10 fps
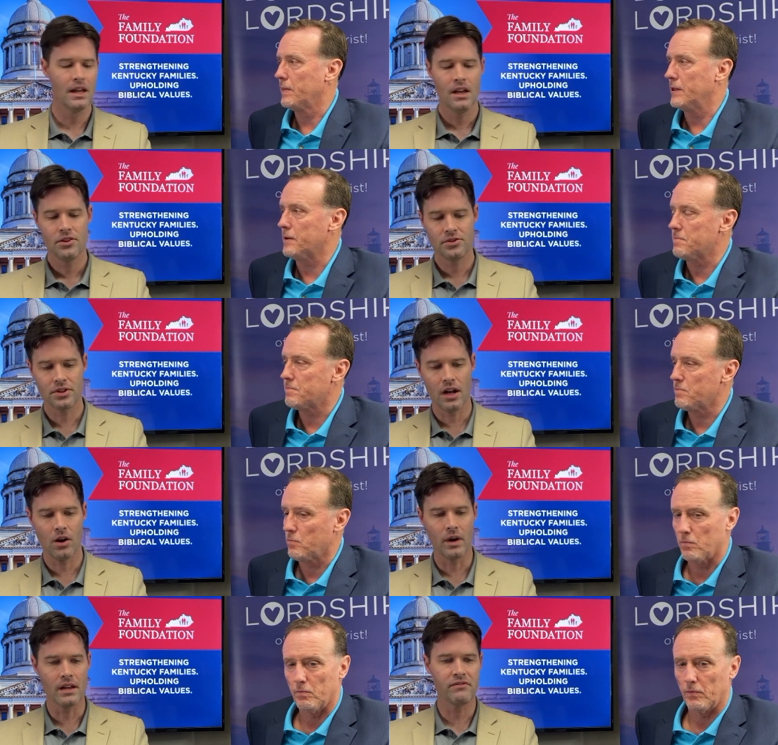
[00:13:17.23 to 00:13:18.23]
Speaker 1: Yeah.
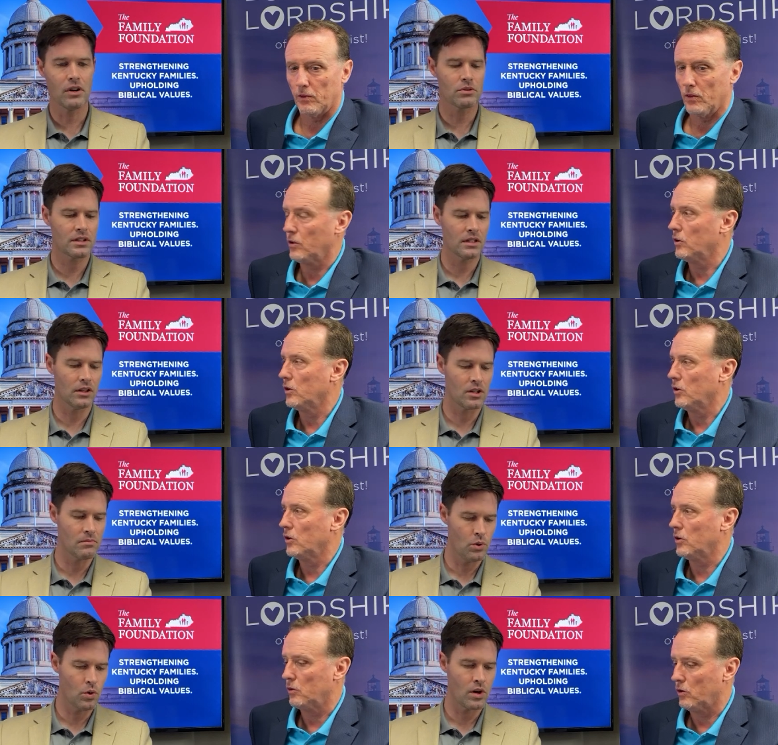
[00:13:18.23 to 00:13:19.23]
So, and folks can learn
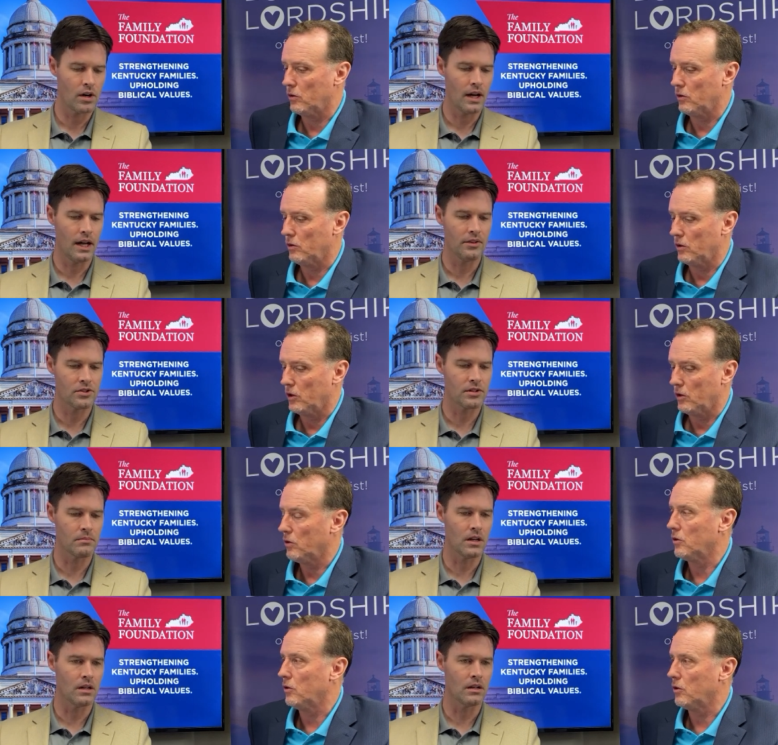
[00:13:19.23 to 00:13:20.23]
more. Uh, there's some
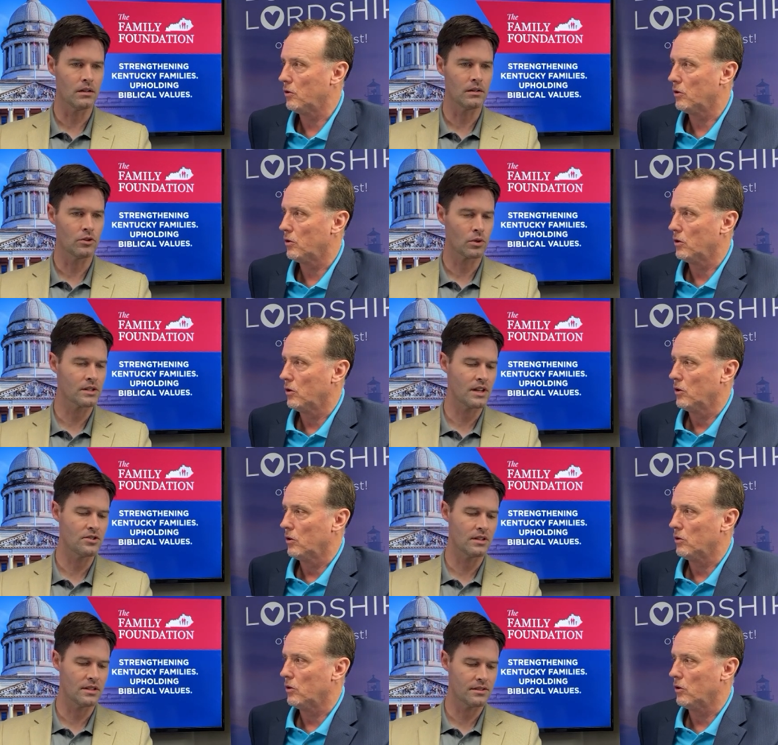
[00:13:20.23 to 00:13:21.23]
uh, an
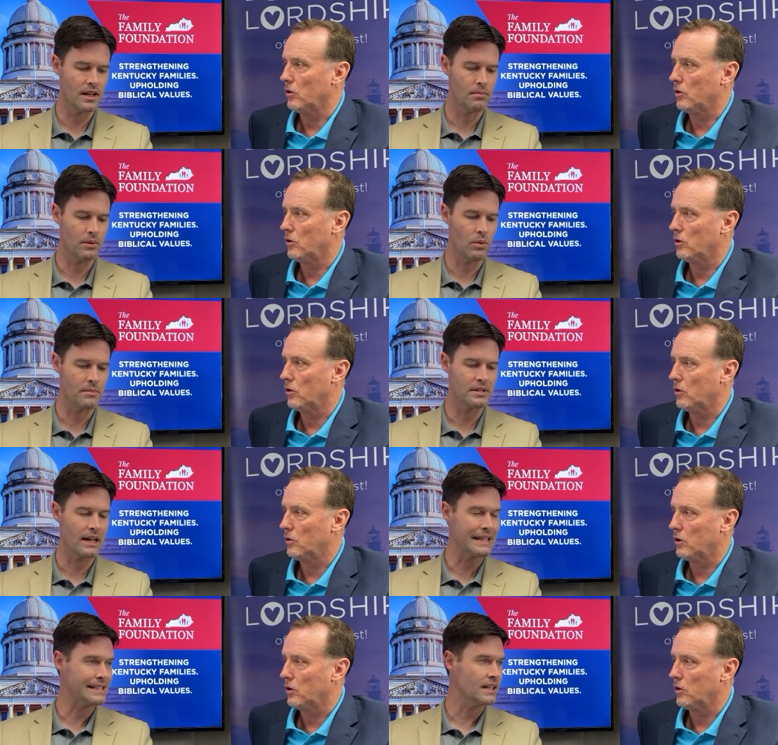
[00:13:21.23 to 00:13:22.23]
organization that set up a website,
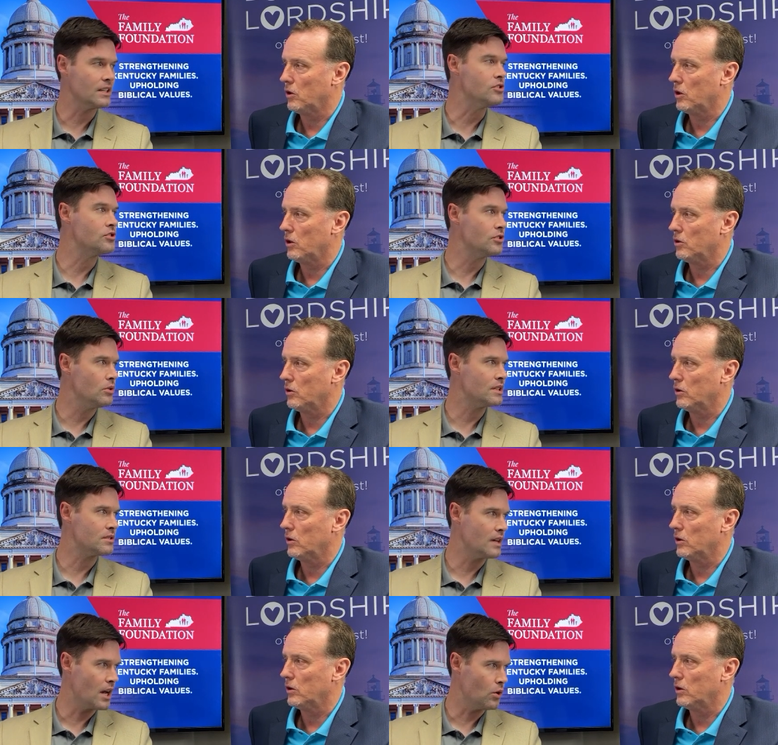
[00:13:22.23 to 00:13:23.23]

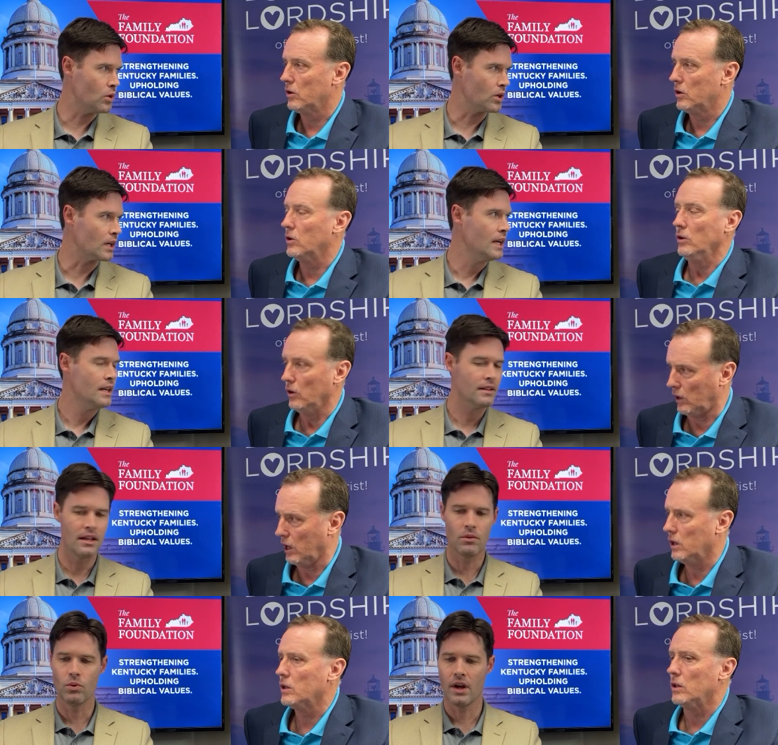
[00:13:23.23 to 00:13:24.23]
KentuckyStudents.org, okay.
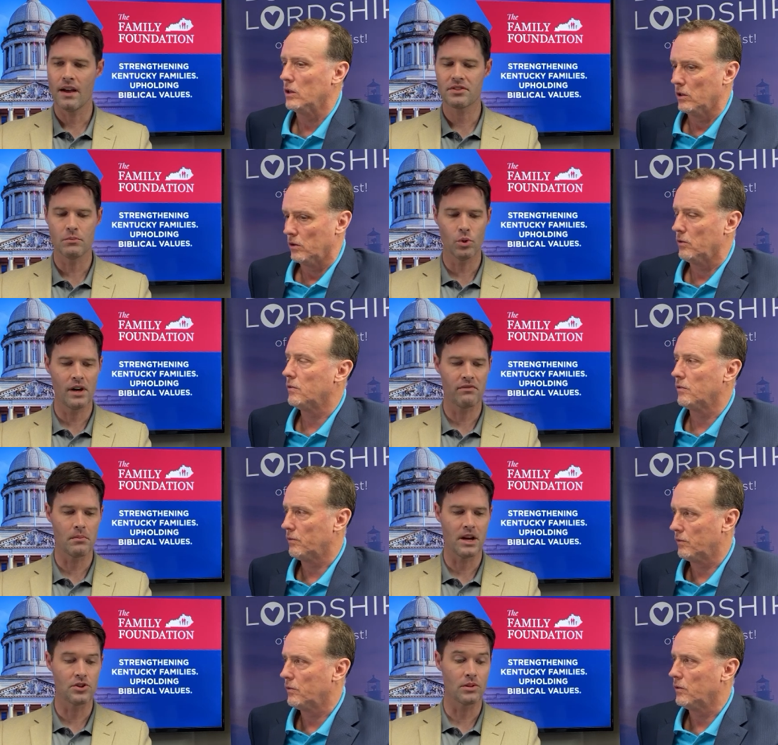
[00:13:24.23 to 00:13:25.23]
that will have some more
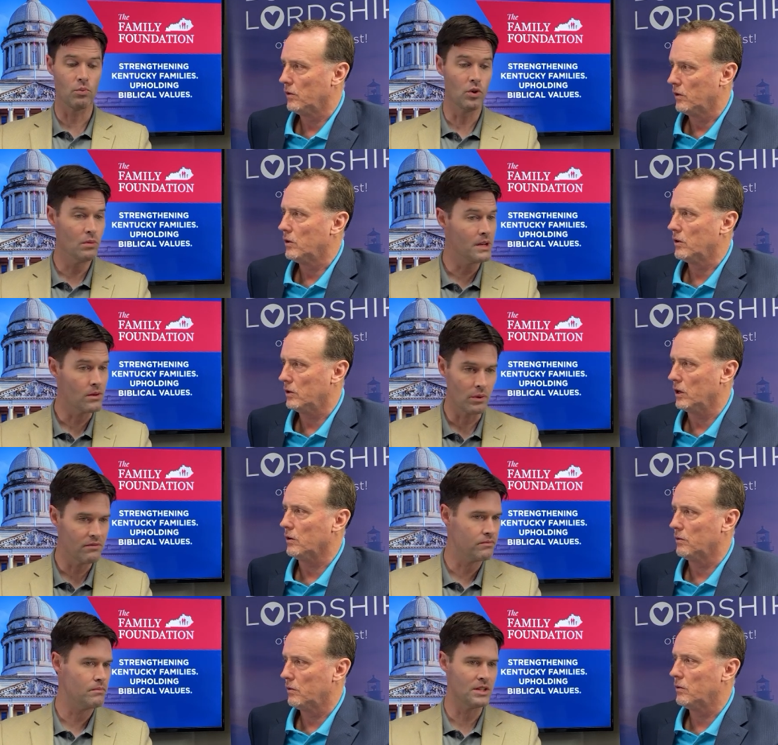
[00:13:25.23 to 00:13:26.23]
information. We'll be yeah. we've
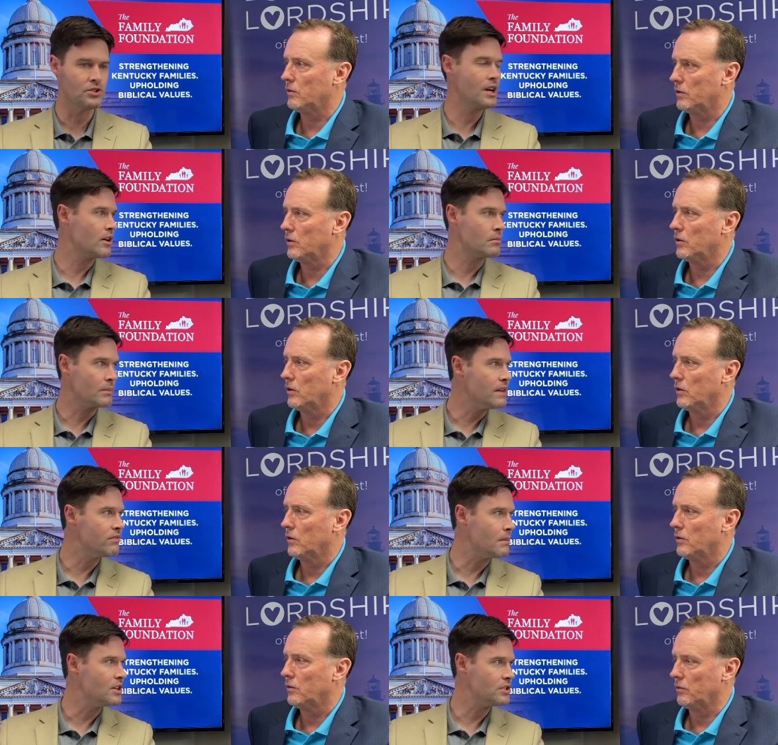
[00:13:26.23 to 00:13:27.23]
been sharing
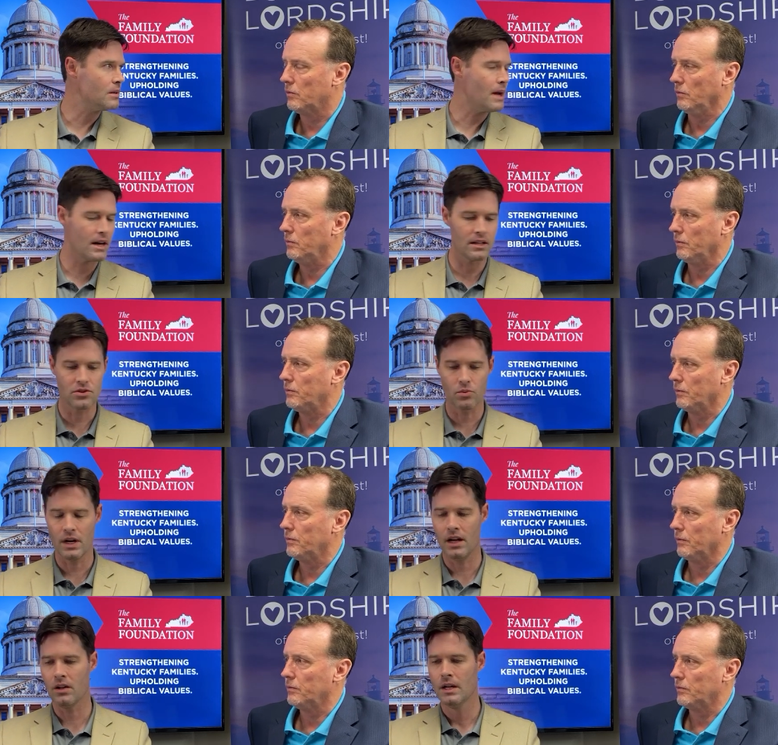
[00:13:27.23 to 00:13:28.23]
information about it as
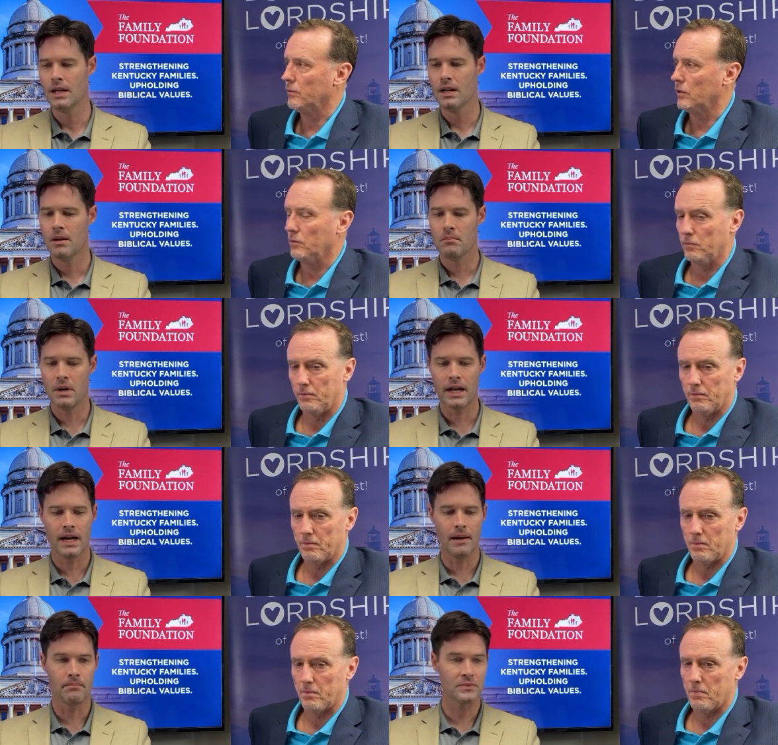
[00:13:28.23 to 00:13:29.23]
well but
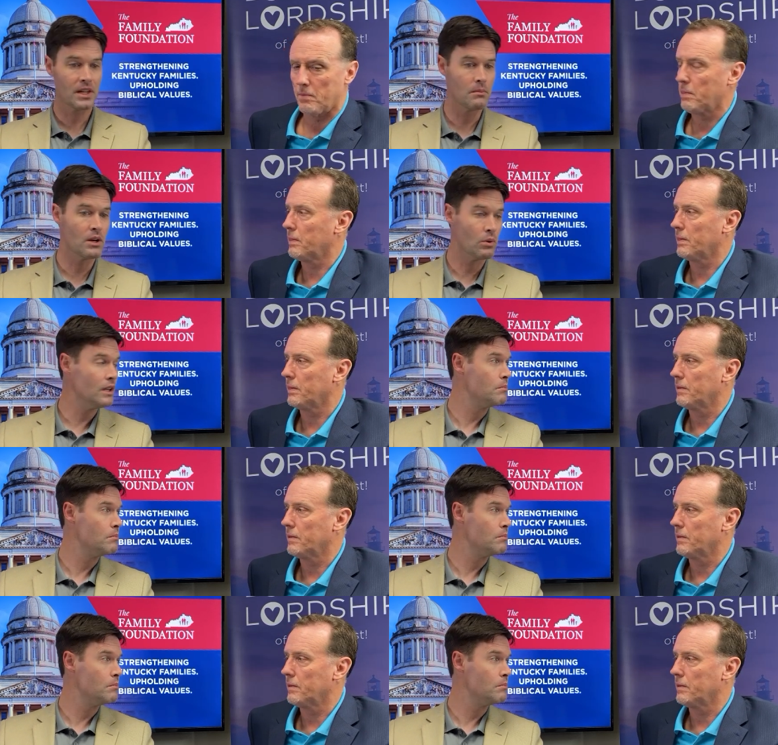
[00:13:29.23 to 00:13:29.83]
um, it's going to be a really